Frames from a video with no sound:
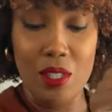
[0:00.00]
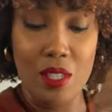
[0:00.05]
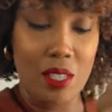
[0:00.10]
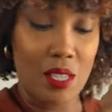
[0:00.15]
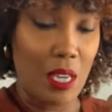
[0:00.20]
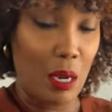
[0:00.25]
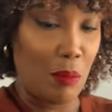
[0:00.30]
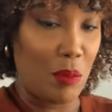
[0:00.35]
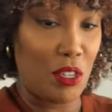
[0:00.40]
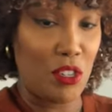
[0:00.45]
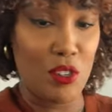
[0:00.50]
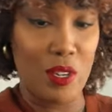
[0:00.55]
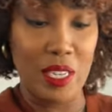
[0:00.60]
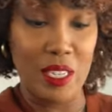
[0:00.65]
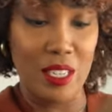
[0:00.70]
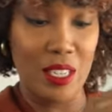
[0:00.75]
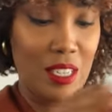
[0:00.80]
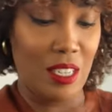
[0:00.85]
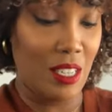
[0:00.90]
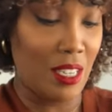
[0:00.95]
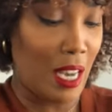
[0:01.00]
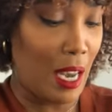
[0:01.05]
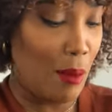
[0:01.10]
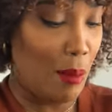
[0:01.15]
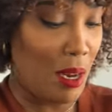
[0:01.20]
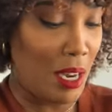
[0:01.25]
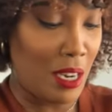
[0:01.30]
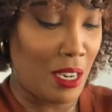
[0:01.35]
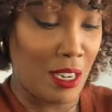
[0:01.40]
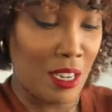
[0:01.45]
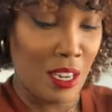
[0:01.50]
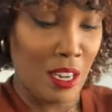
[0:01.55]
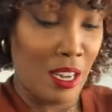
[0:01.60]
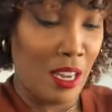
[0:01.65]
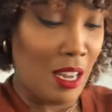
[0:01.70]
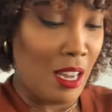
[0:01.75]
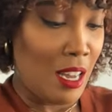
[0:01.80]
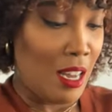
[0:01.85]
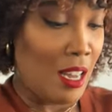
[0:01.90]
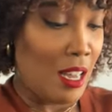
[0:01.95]
summer dresses. I mean,
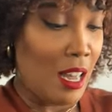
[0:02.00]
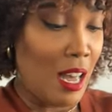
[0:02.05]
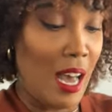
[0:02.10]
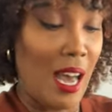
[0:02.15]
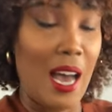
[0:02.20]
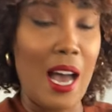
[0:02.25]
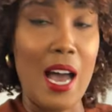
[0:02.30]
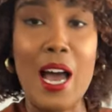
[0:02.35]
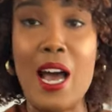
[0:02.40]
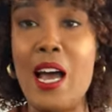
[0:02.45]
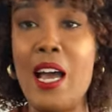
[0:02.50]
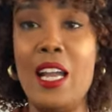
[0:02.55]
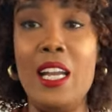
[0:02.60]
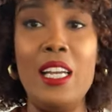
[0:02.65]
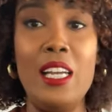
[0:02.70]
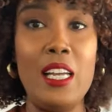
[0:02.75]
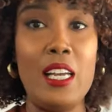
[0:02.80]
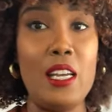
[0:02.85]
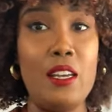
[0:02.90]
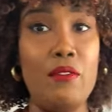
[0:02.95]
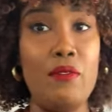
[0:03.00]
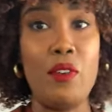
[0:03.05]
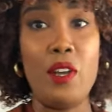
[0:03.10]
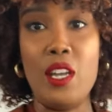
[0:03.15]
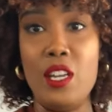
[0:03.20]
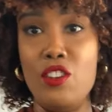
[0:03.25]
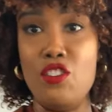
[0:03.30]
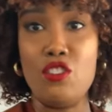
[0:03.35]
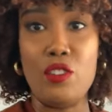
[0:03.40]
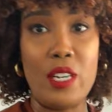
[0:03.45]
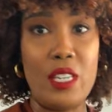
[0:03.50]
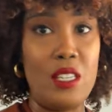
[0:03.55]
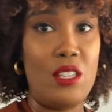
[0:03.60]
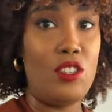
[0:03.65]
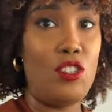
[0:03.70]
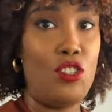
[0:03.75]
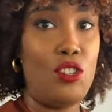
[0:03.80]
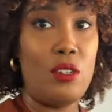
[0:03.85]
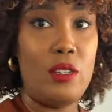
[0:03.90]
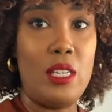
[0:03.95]
I live in
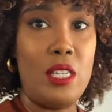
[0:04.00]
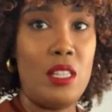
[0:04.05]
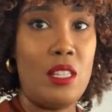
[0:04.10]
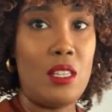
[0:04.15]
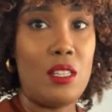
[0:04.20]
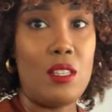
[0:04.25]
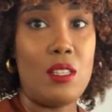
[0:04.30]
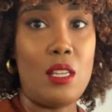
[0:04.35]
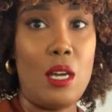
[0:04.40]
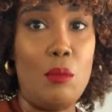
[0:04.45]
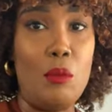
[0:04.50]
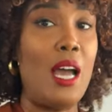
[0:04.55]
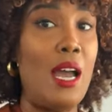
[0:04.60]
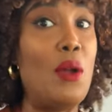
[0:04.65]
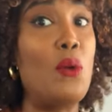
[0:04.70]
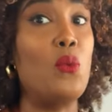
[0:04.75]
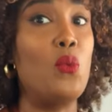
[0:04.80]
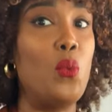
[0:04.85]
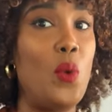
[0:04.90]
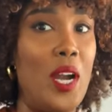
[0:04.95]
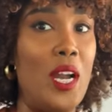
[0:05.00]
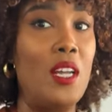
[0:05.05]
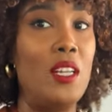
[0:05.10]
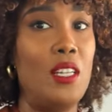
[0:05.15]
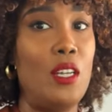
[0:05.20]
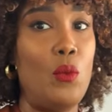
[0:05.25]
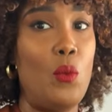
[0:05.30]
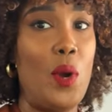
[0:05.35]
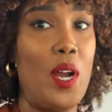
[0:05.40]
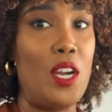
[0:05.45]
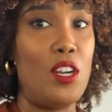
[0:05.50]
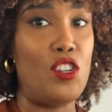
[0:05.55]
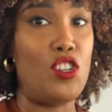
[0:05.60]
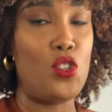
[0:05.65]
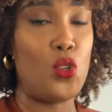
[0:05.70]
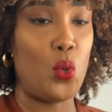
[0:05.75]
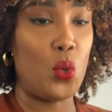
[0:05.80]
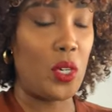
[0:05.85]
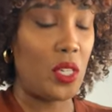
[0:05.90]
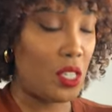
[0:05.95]
dresses during the summer. I rarely wear
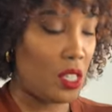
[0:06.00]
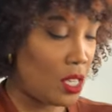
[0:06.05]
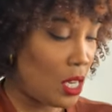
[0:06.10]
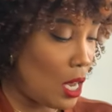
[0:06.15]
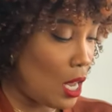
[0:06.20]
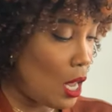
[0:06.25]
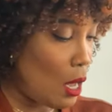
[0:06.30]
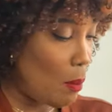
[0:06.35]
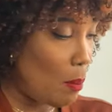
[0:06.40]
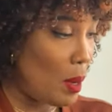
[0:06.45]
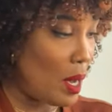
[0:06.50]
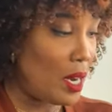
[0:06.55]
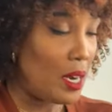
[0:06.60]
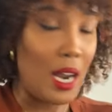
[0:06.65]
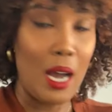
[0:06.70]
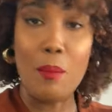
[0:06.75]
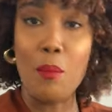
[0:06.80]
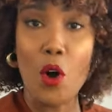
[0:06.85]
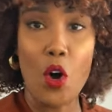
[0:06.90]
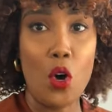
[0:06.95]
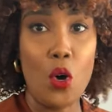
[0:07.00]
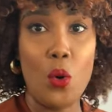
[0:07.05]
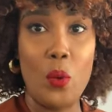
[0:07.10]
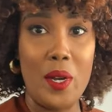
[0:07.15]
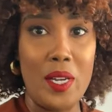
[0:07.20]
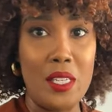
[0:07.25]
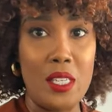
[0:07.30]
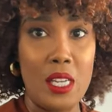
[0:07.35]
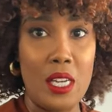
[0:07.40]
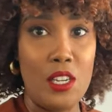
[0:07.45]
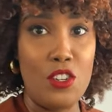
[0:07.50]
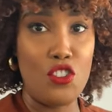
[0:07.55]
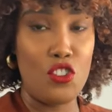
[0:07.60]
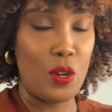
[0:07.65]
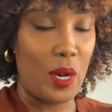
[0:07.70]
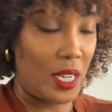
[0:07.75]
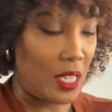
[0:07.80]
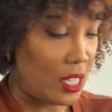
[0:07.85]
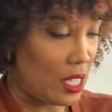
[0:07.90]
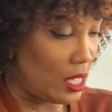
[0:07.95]
shorts, but I'm always in
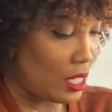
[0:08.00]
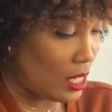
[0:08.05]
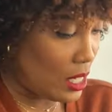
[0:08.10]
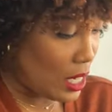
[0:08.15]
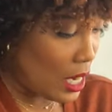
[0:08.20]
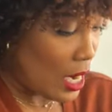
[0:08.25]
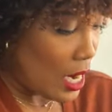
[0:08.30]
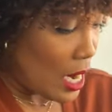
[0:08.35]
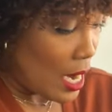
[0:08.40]
dresses.